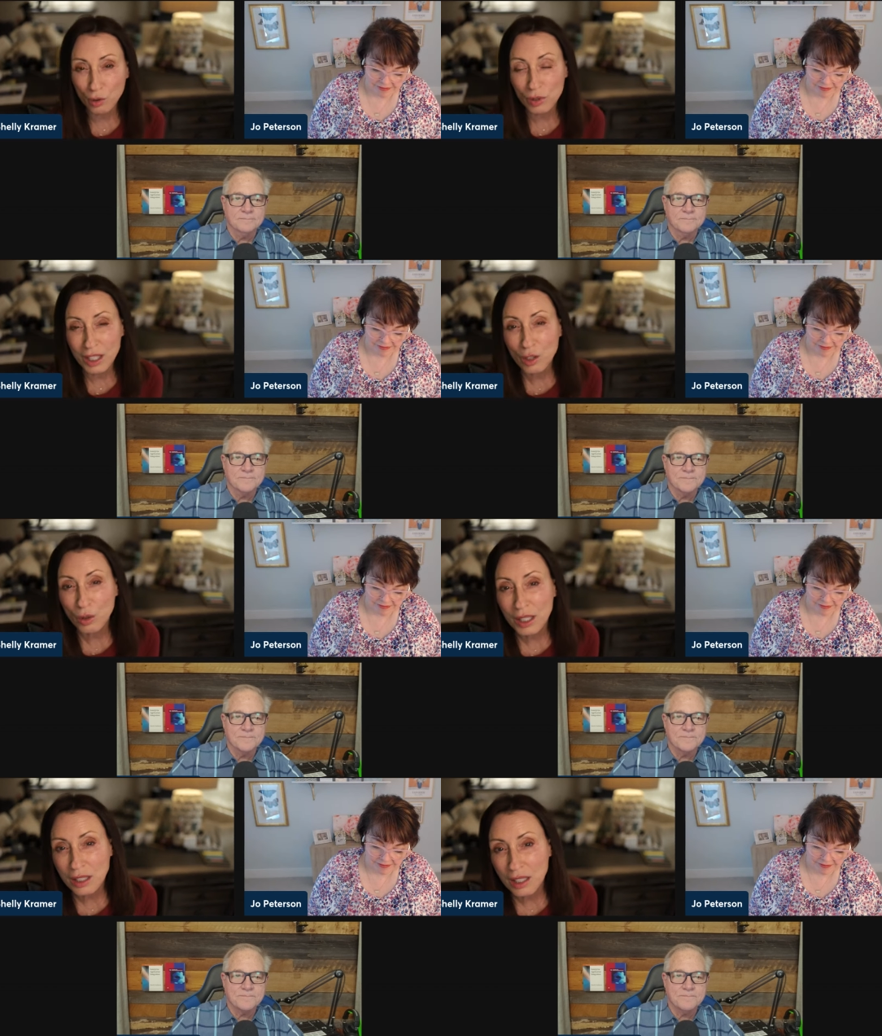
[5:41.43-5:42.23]

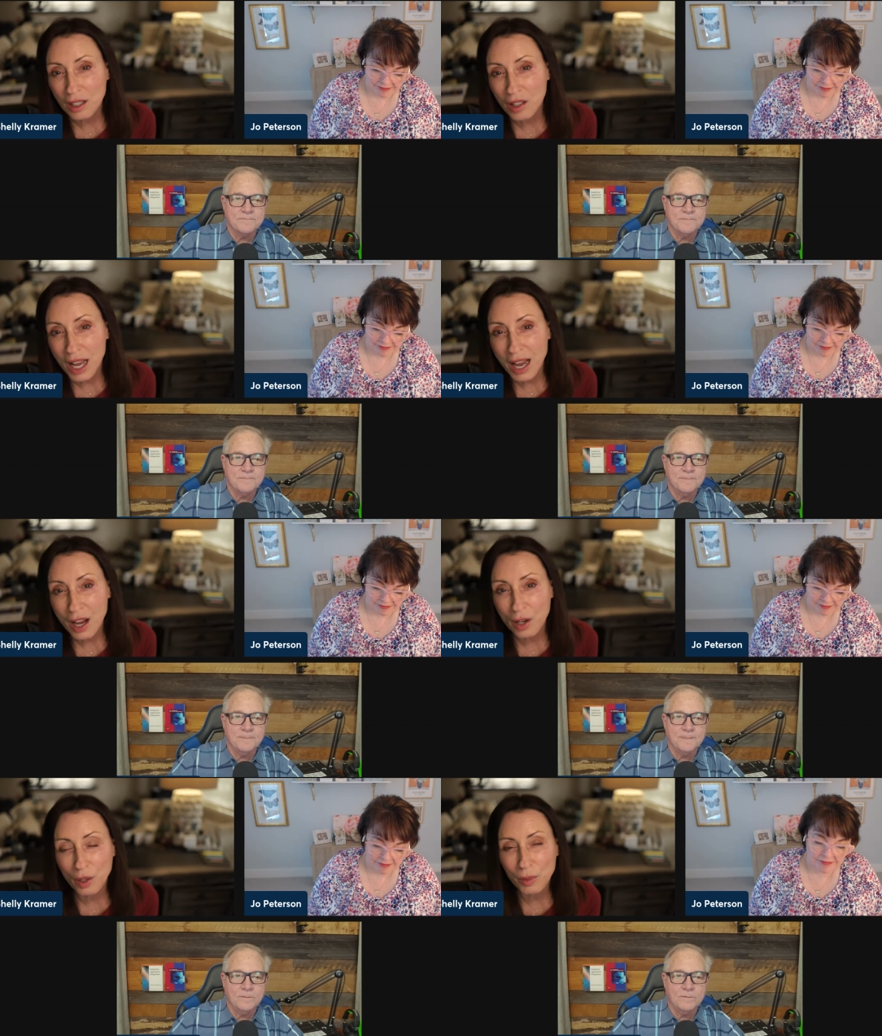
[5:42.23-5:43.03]
Speaker 1: increase in
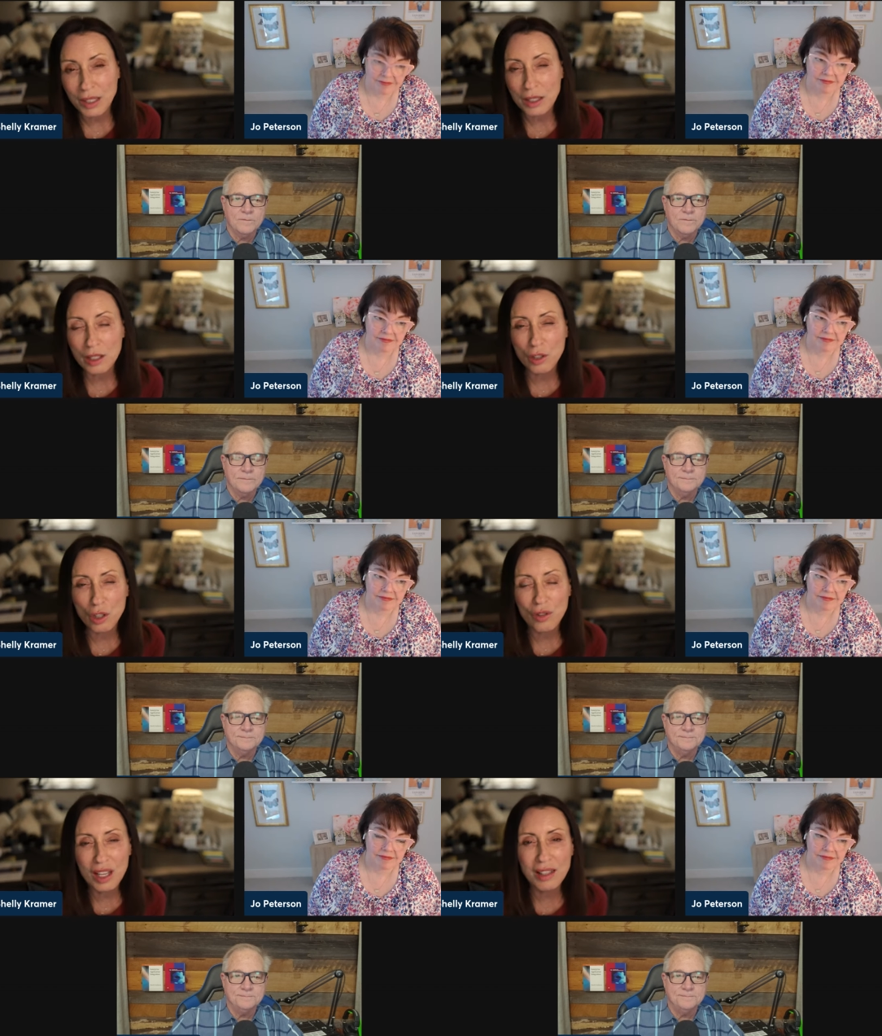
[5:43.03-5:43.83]
cloud? Are we do
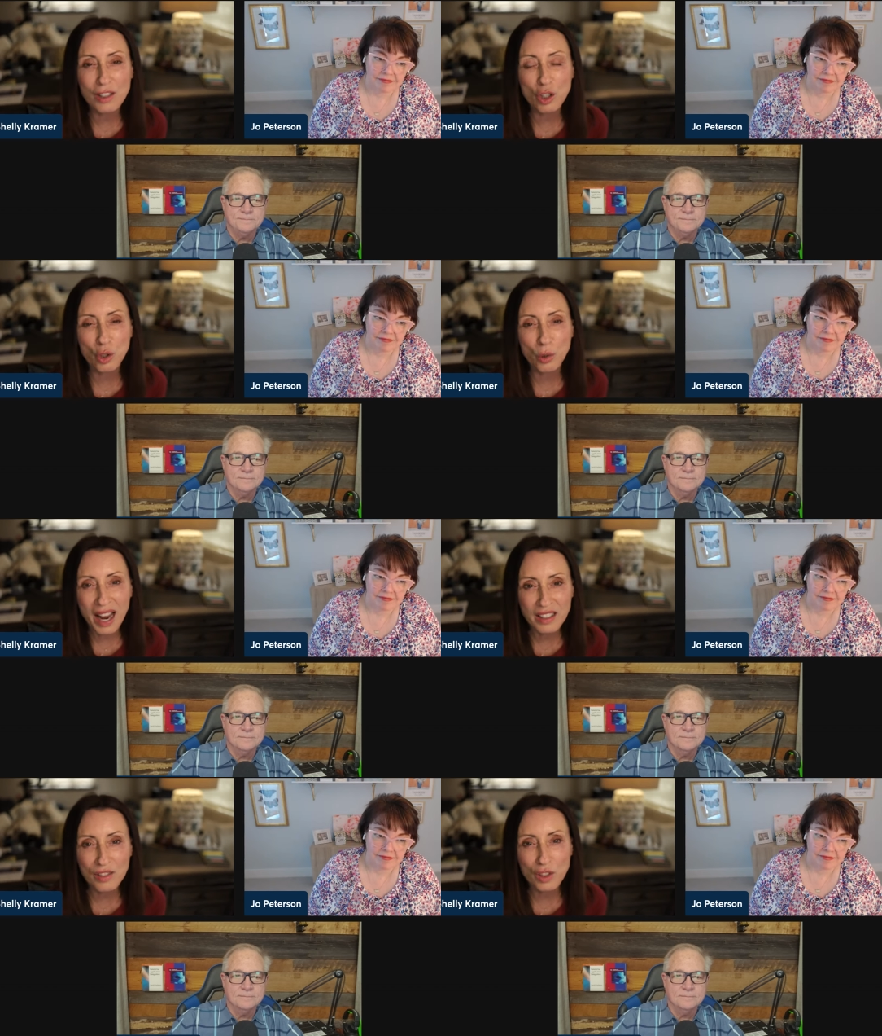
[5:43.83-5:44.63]
you think that's
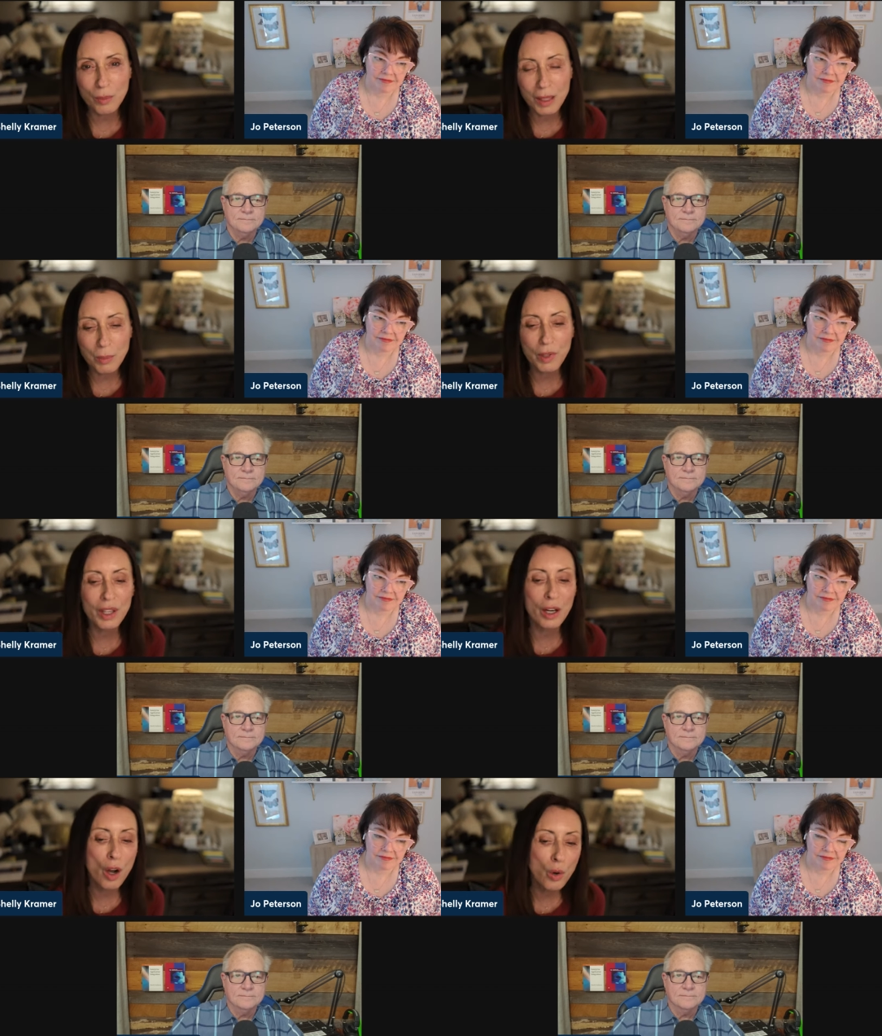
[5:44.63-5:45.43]
attractive to people
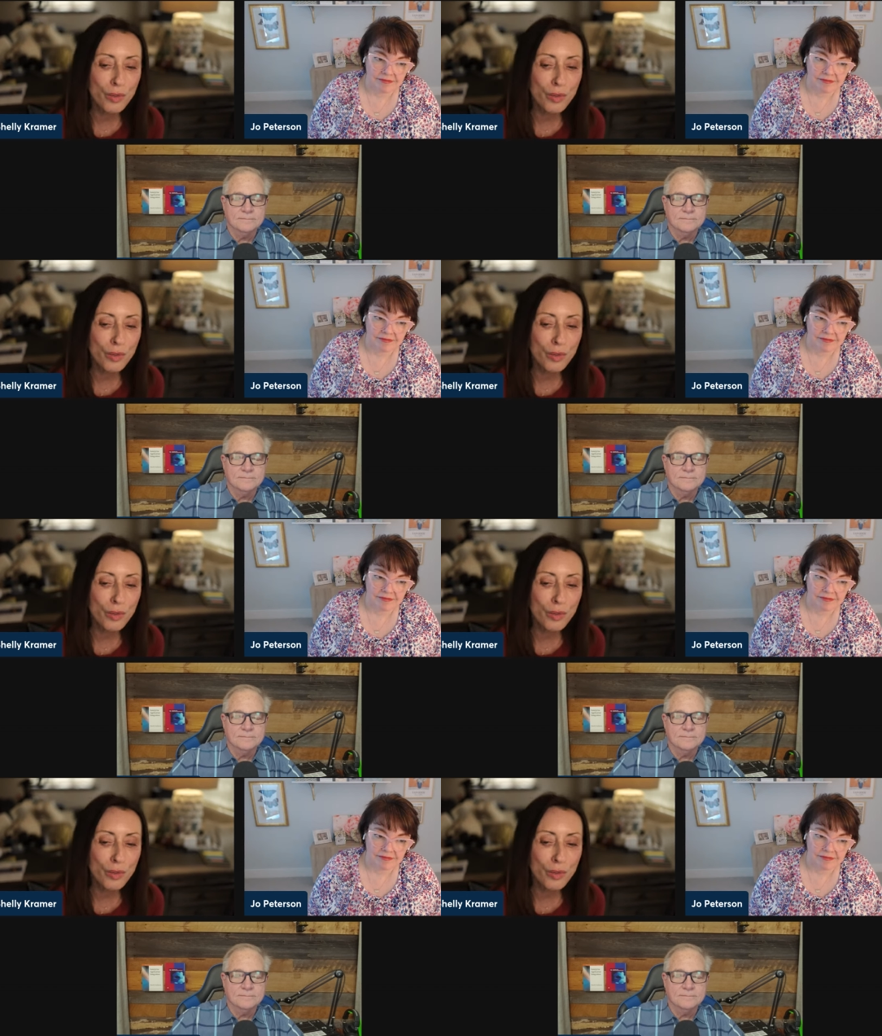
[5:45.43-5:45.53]
that oh,